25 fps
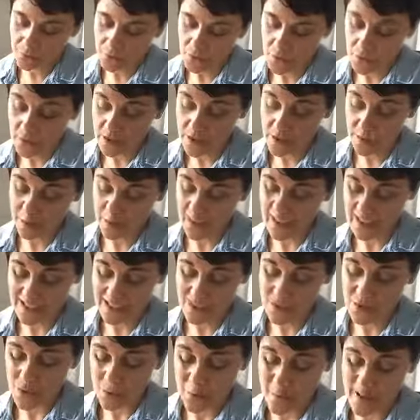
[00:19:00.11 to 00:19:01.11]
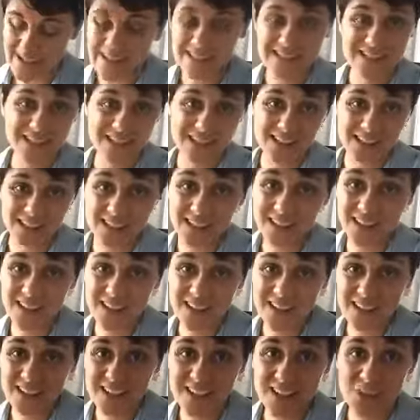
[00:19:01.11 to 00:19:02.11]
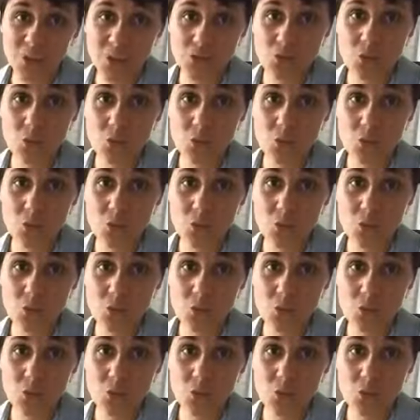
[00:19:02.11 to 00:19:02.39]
put it into a patty, you